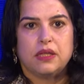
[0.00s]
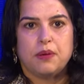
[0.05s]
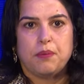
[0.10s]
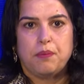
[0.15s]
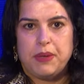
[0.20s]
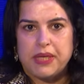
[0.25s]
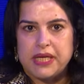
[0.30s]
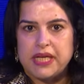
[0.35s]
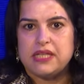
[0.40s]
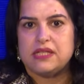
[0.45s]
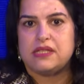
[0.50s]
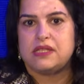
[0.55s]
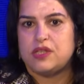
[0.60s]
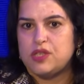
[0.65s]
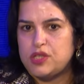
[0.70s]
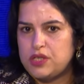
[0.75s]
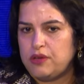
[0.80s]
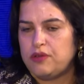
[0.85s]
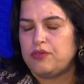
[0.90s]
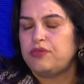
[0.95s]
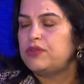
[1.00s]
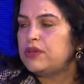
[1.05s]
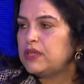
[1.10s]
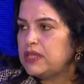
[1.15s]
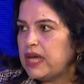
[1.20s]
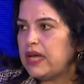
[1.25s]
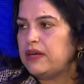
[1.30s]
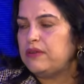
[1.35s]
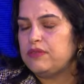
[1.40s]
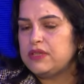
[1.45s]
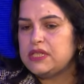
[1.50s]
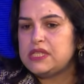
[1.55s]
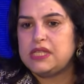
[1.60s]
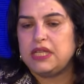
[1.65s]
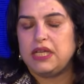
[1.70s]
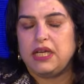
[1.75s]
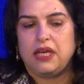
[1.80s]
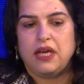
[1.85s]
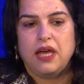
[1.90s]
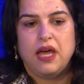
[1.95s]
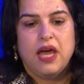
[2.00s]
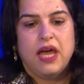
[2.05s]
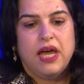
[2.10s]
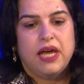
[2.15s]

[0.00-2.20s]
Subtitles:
the biggest shift that we see